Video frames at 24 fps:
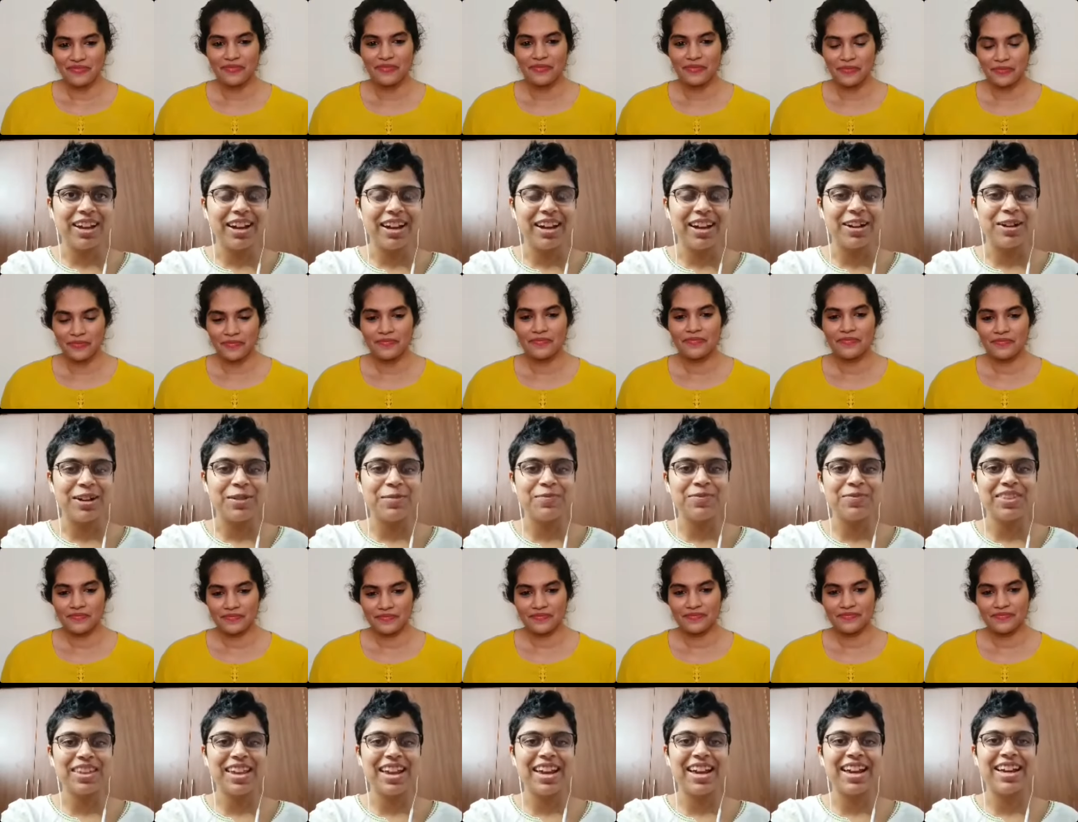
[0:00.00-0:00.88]
Speaker 1: Um,
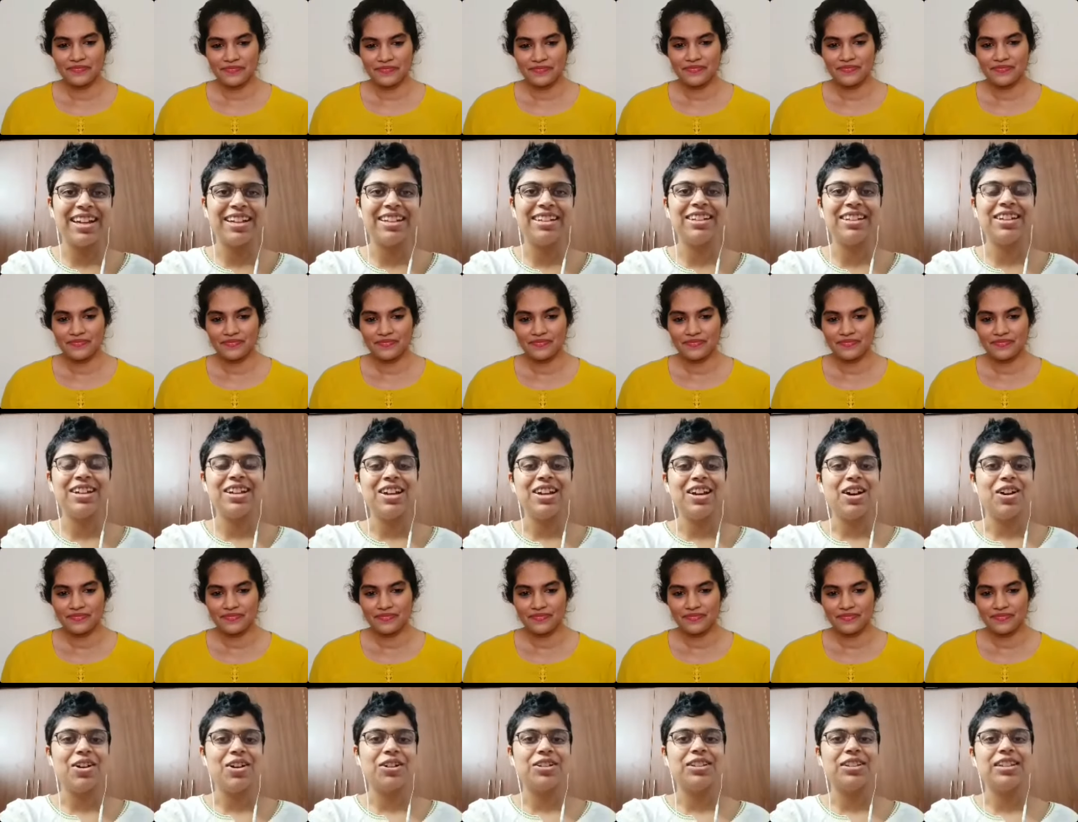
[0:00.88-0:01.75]
mm. And
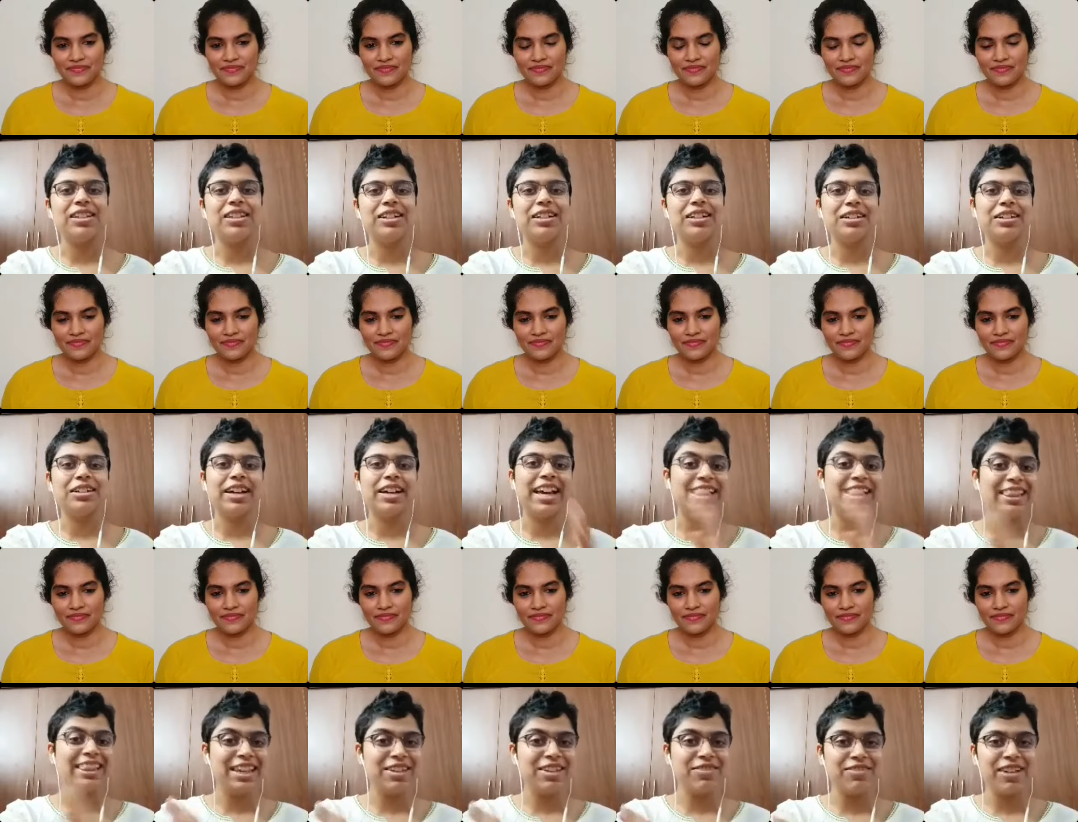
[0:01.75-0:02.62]
on the
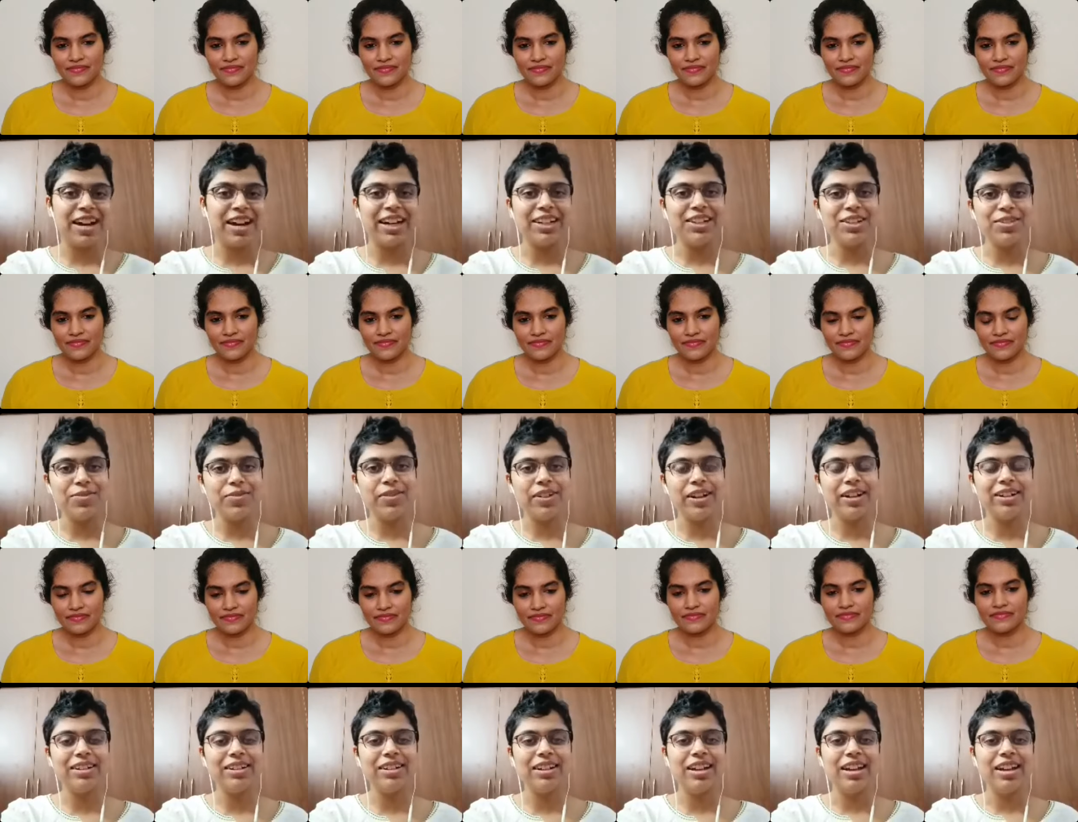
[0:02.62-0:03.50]
healthy fats
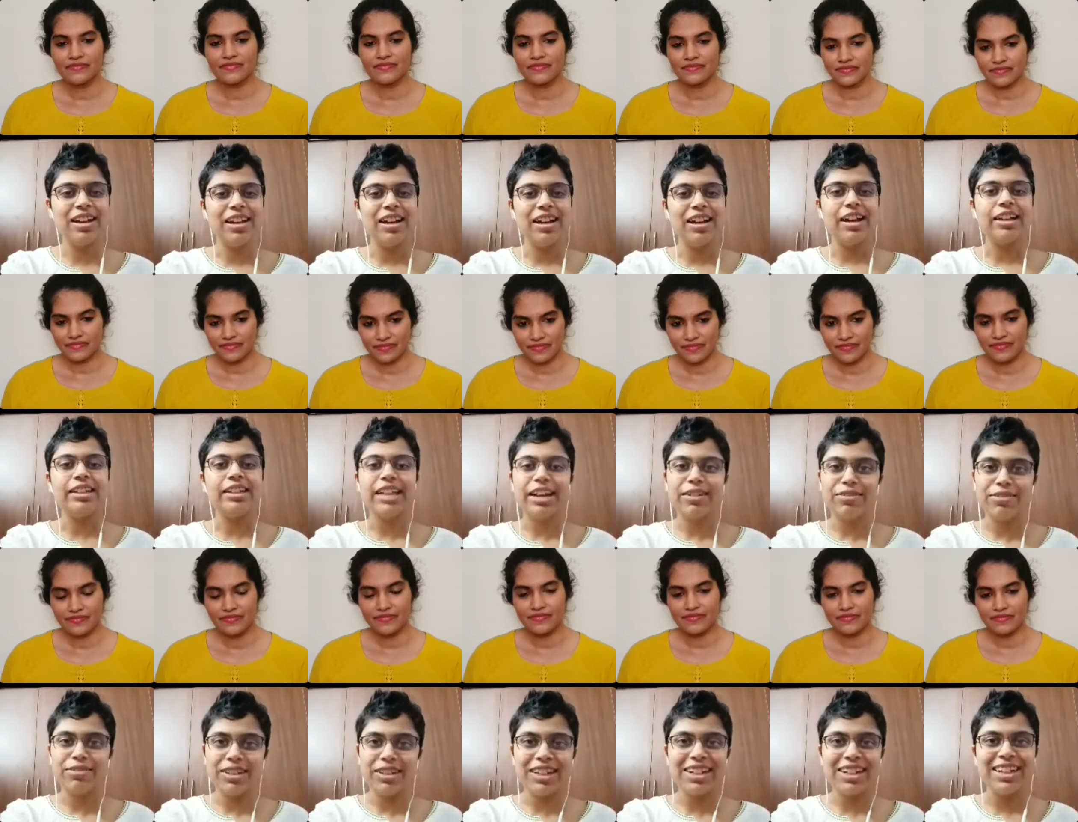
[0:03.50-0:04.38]
front, I
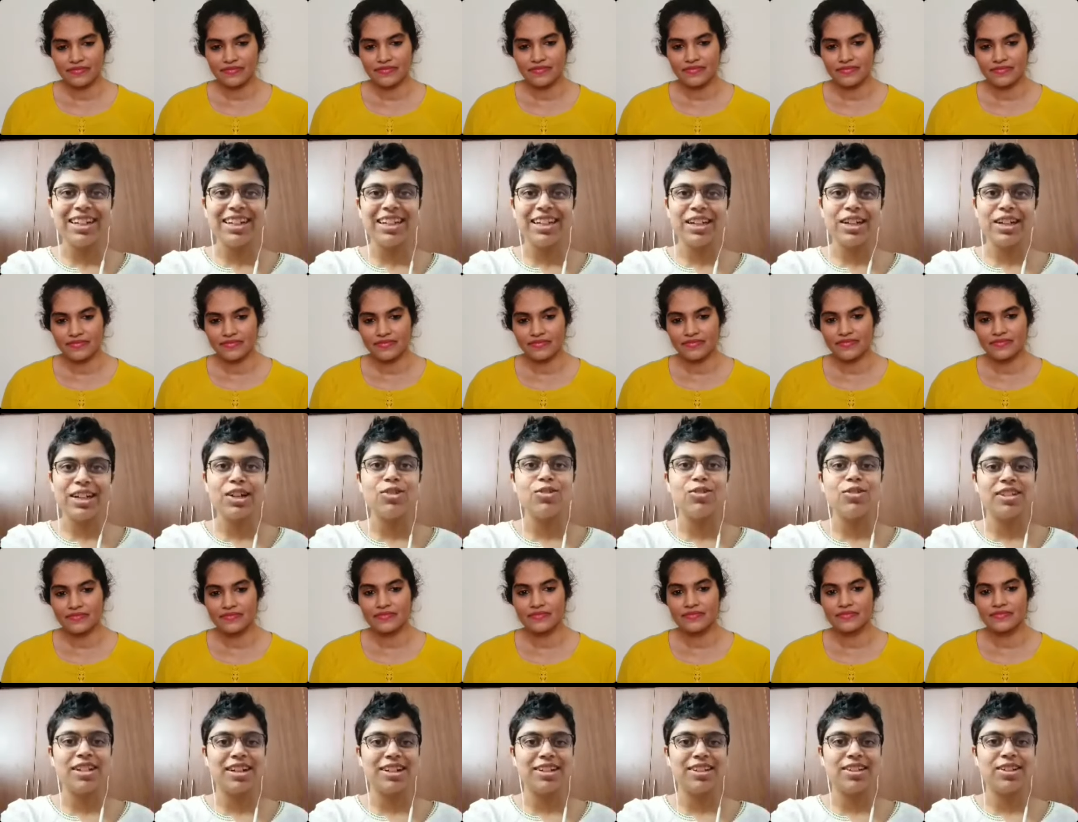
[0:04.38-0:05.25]
definitely include
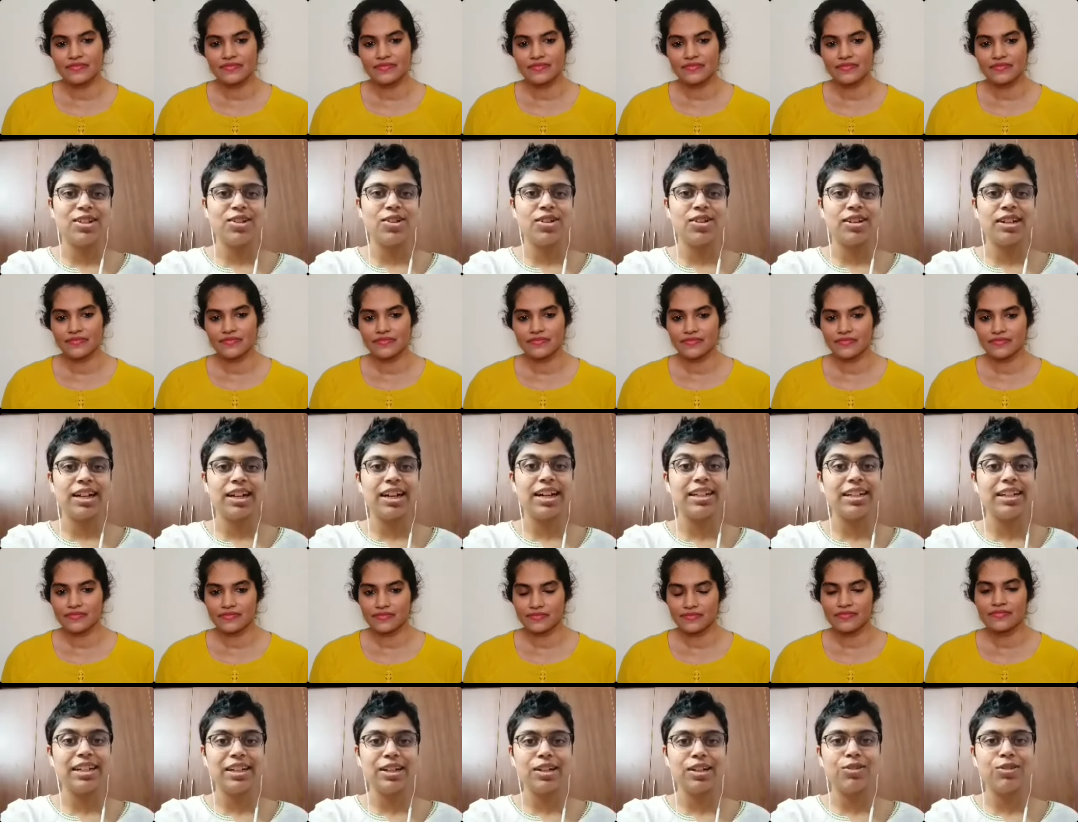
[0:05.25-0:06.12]
nuts in your diet,
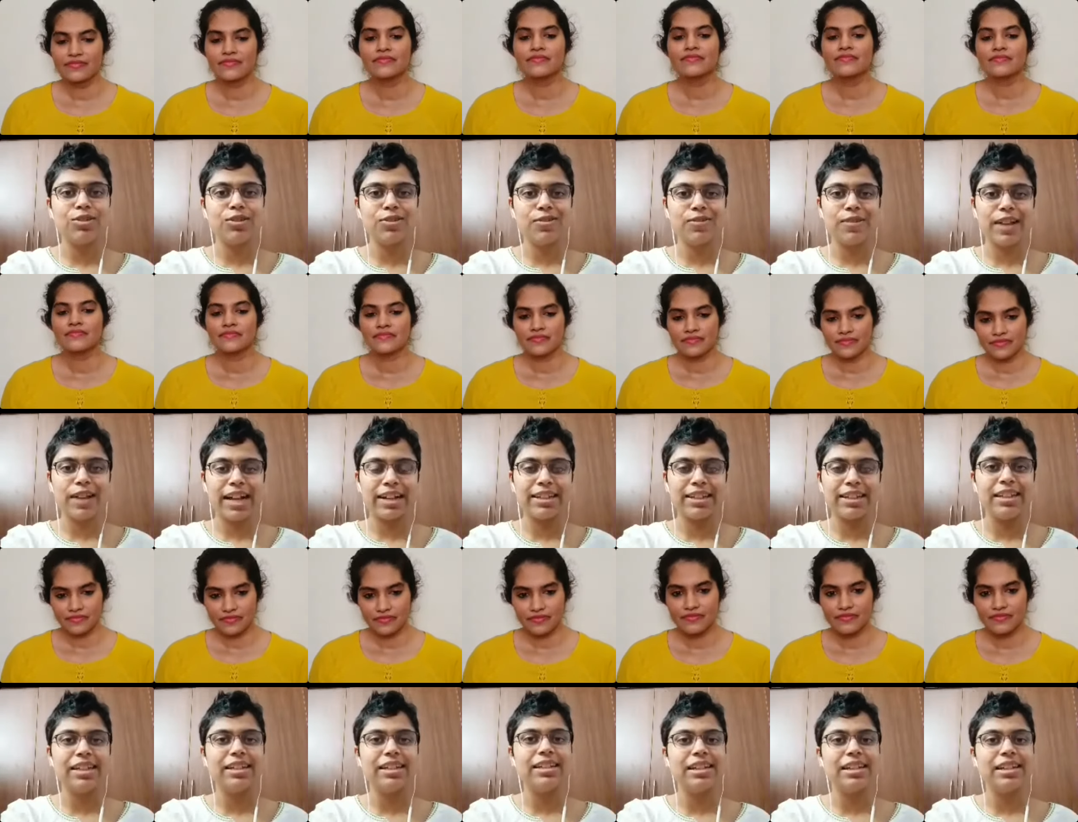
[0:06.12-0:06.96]
includes flax seeds